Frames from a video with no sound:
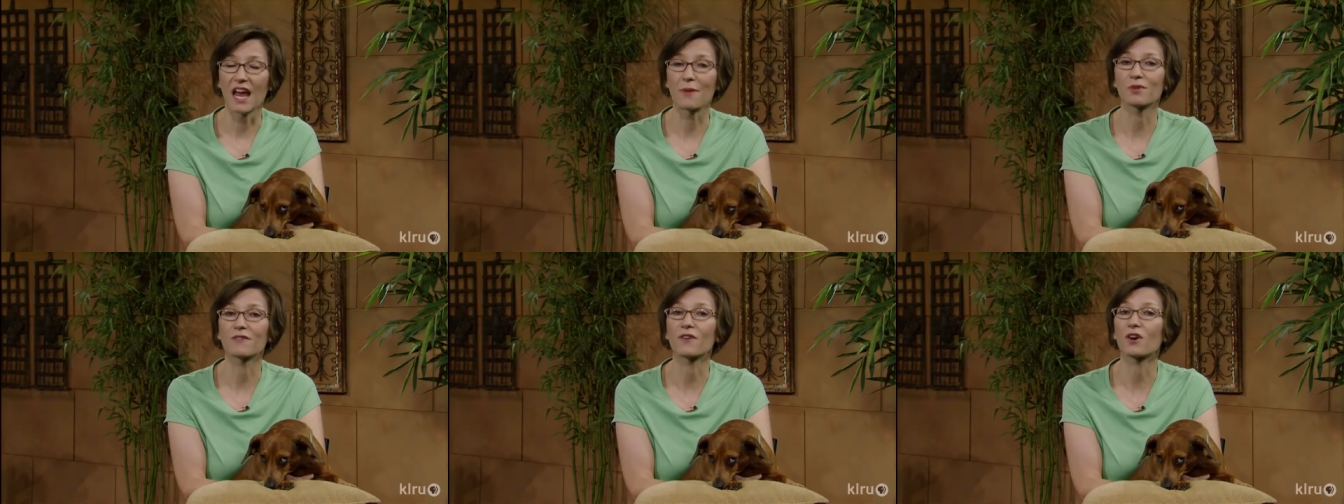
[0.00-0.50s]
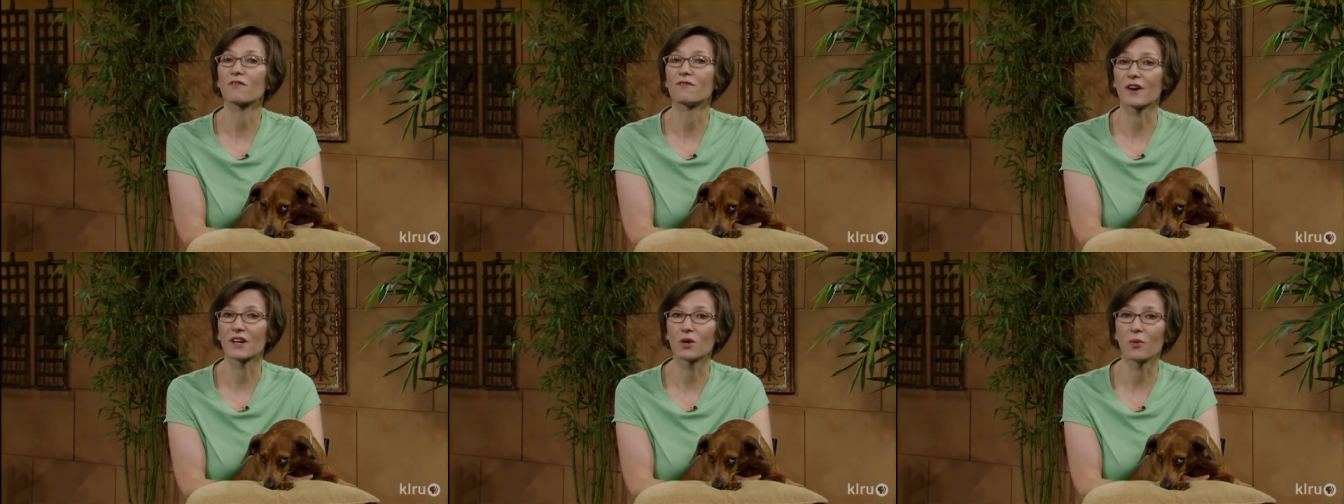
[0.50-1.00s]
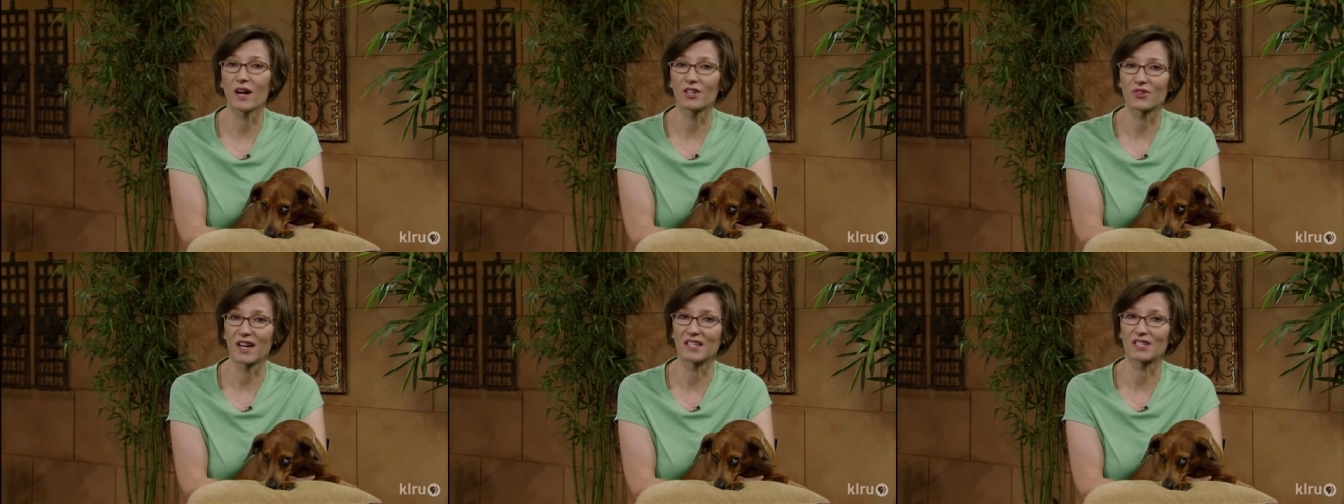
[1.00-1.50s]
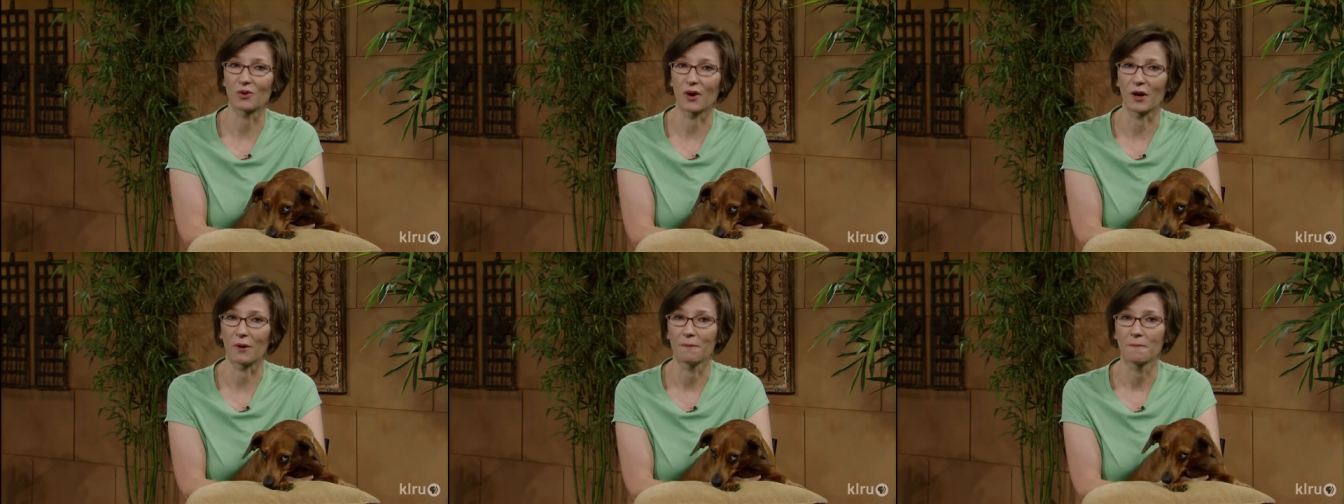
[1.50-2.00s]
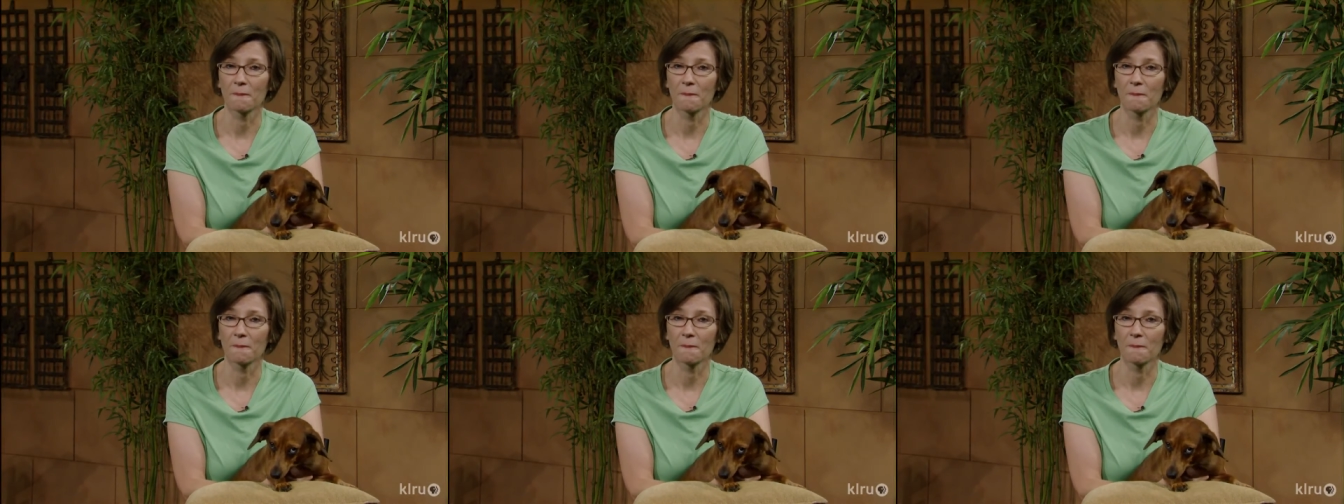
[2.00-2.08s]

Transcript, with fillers: and prefer very well-drained soil.